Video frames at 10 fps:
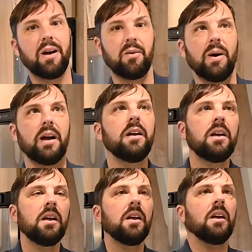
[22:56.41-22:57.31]
by the way.
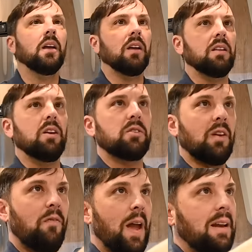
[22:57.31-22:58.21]
There's
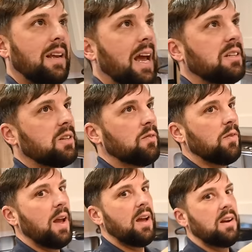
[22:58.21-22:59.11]
a fantastic
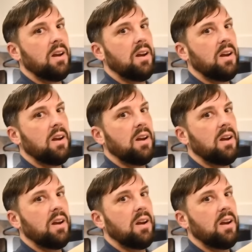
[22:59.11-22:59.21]
fan